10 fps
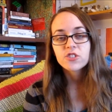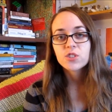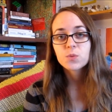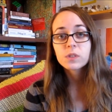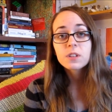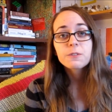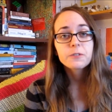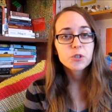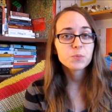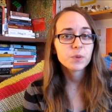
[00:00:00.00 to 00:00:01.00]
She's one of the
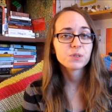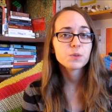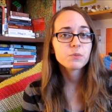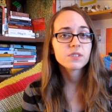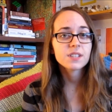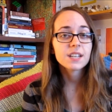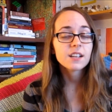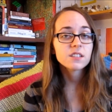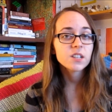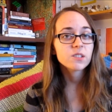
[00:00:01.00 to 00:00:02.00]
first booktubers that
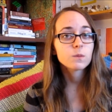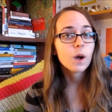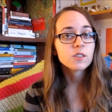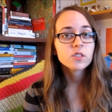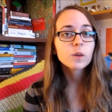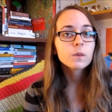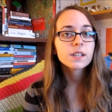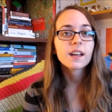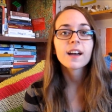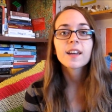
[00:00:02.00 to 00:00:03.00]
I started watching
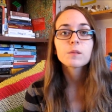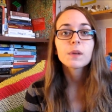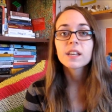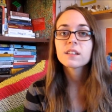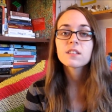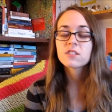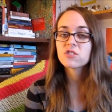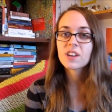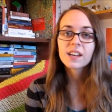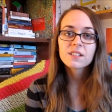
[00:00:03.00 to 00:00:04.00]
when I made this
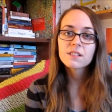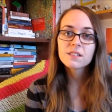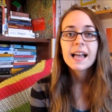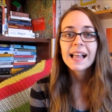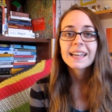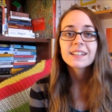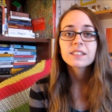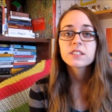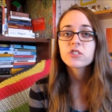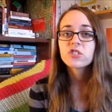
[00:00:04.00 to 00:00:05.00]
channel,
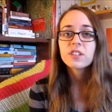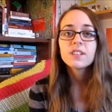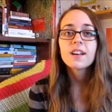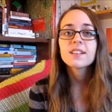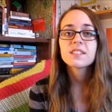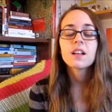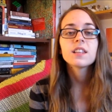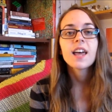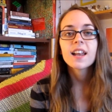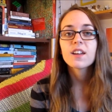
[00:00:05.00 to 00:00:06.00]
and she does a
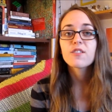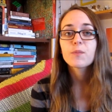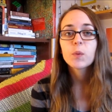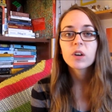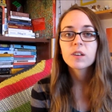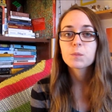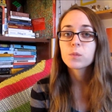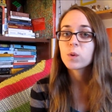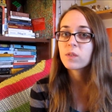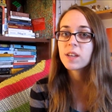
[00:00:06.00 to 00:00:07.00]
lot of
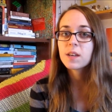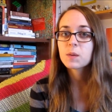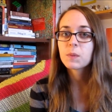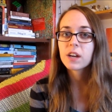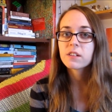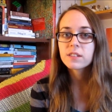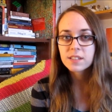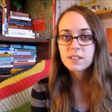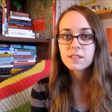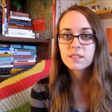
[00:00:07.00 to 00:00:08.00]
book-movie
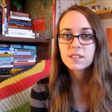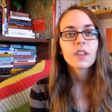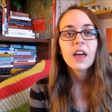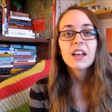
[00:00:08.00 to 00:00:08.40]
comparisons.